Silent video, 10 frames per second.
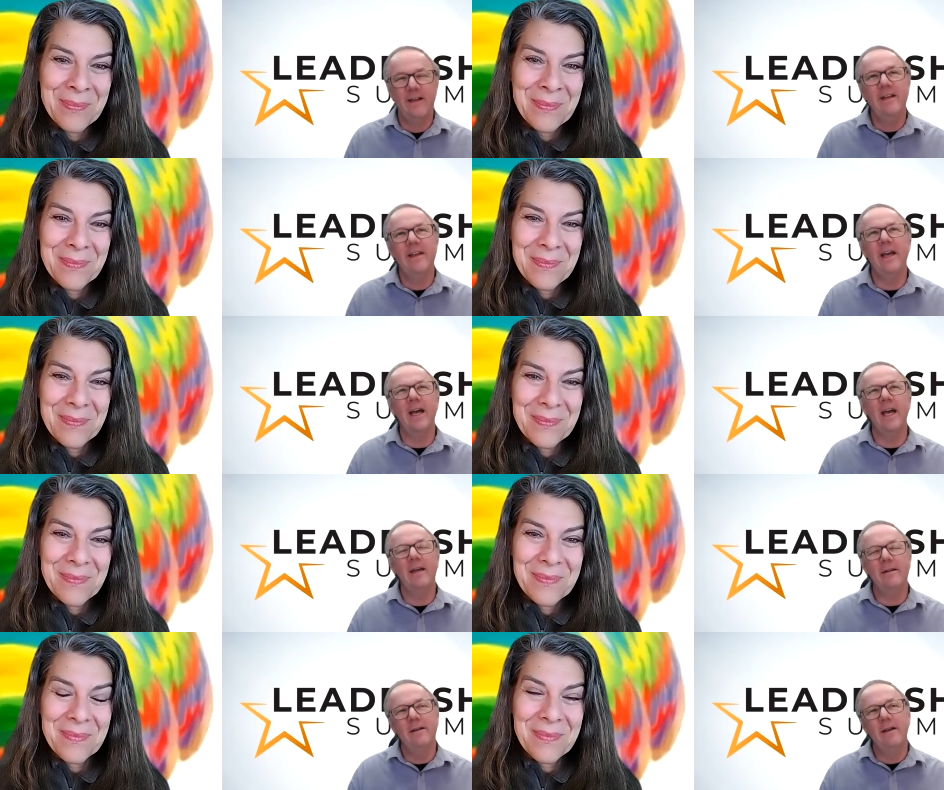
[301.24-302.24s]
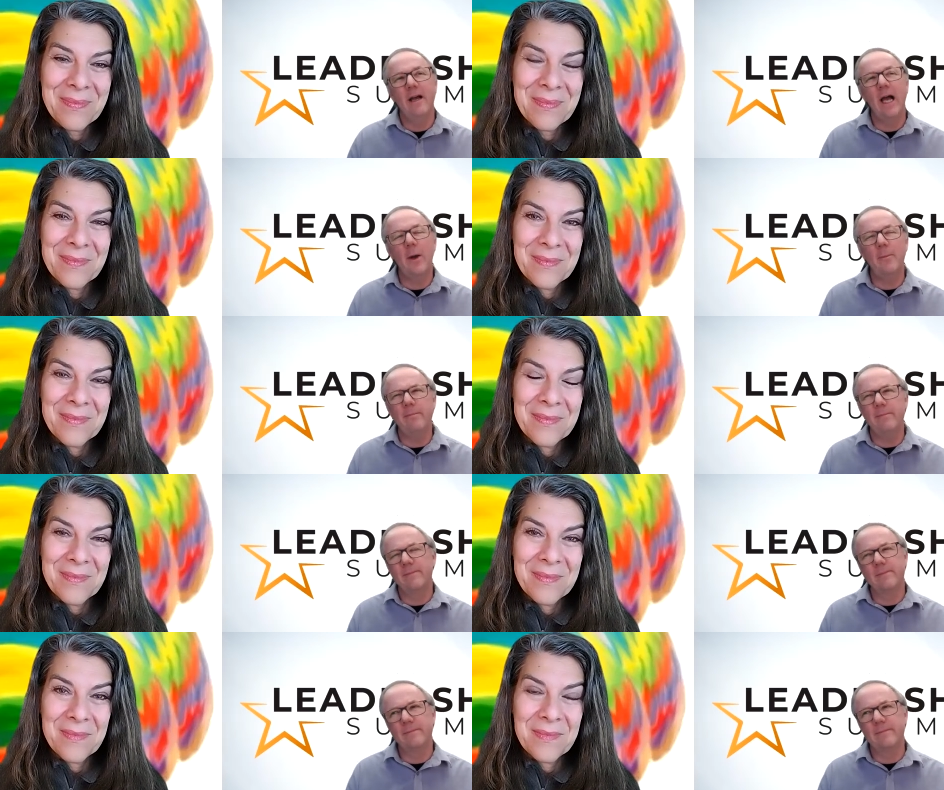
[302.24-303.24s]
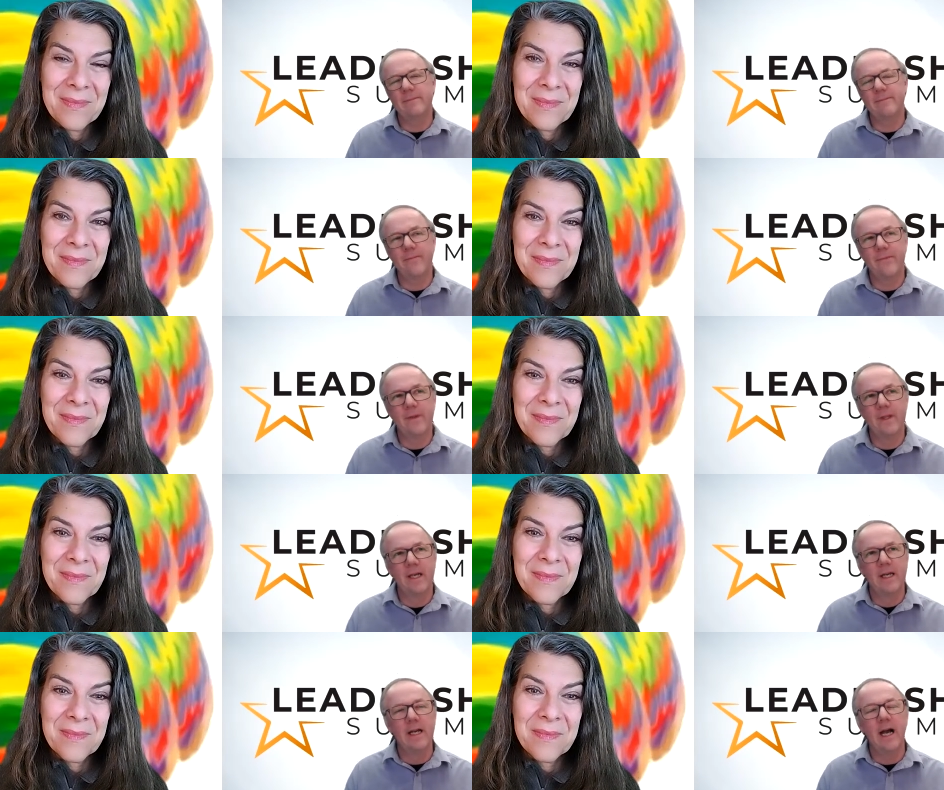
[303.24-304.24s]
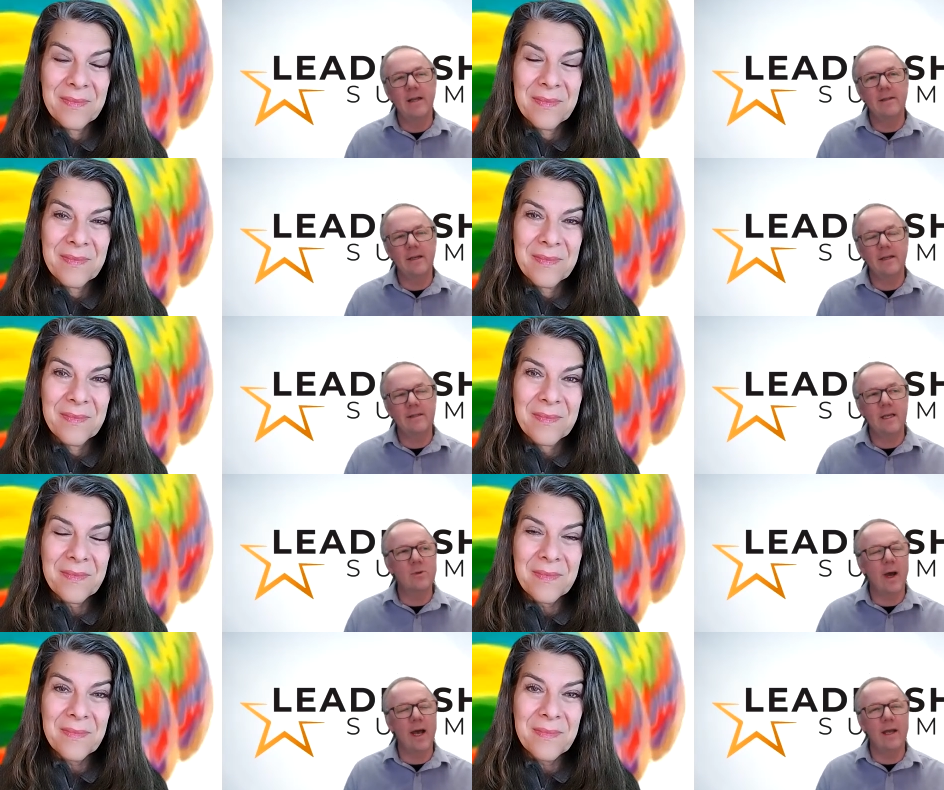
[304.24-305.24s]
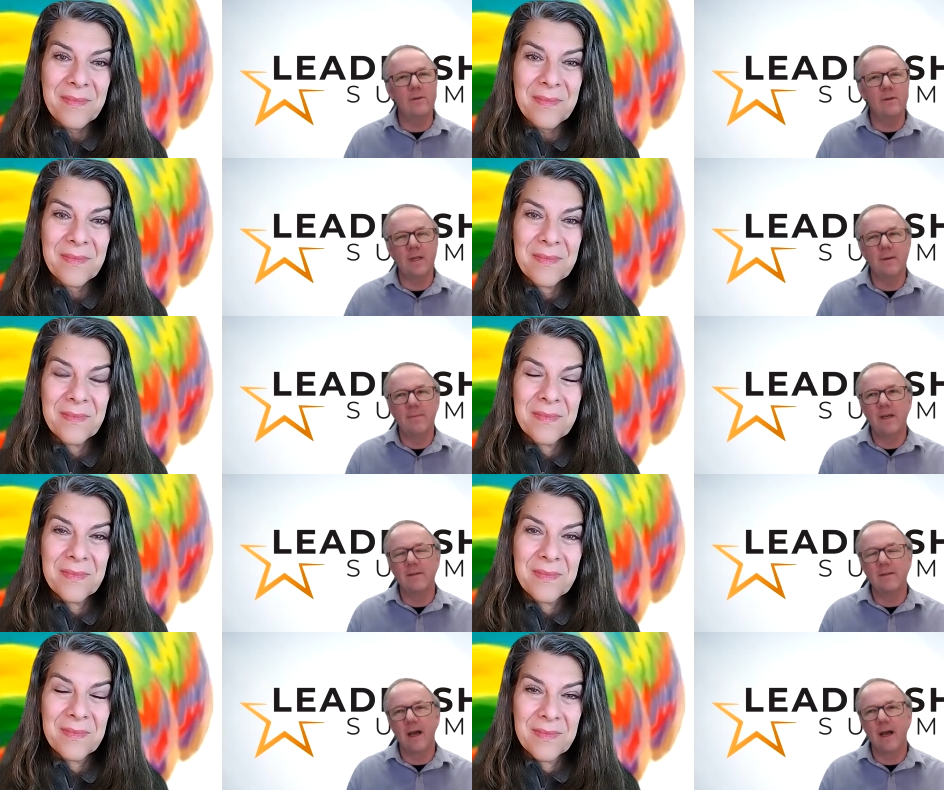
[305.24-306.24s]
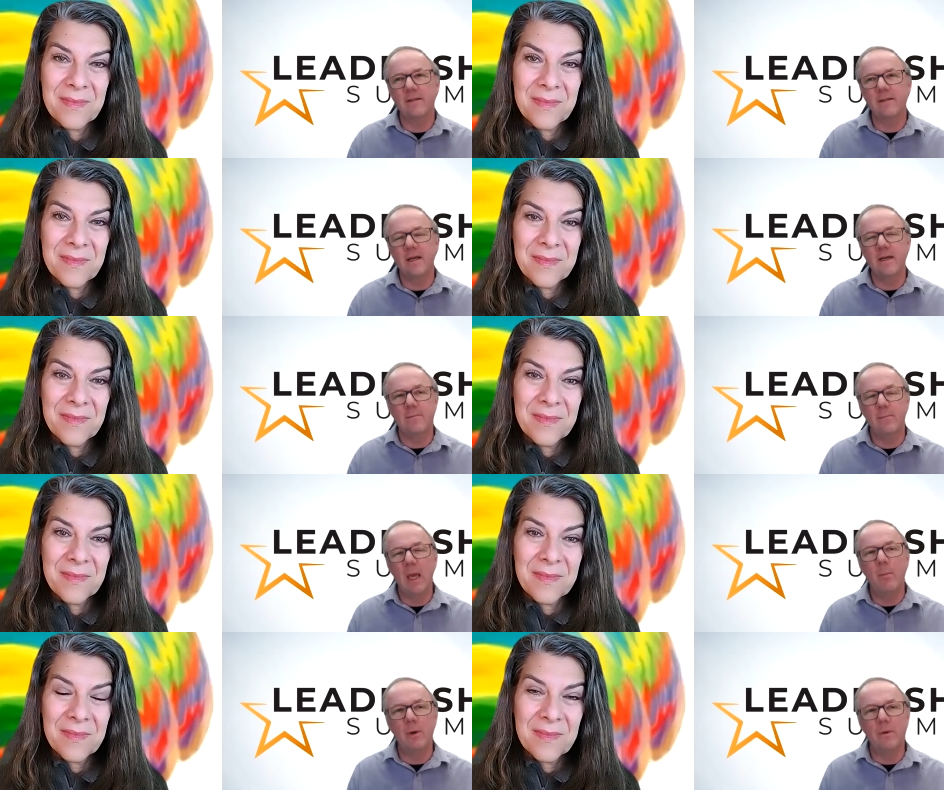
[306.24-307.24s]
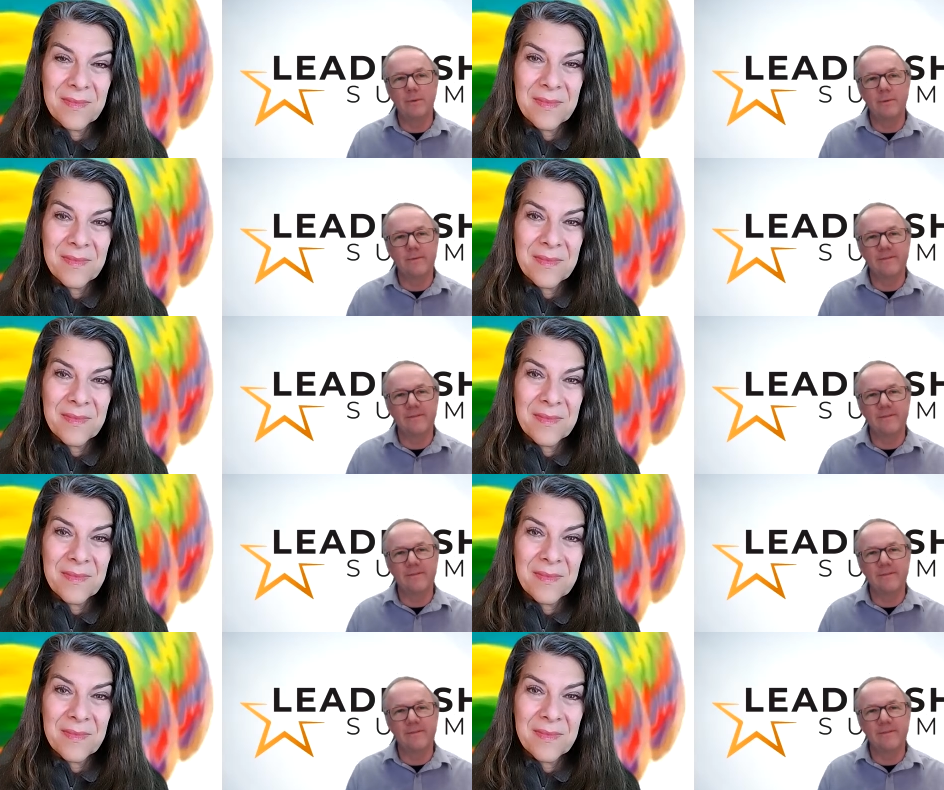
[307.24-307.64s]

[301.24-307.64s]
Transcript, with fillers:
Speaker 1: Yeah. Um I it's it's quite interesting because I see people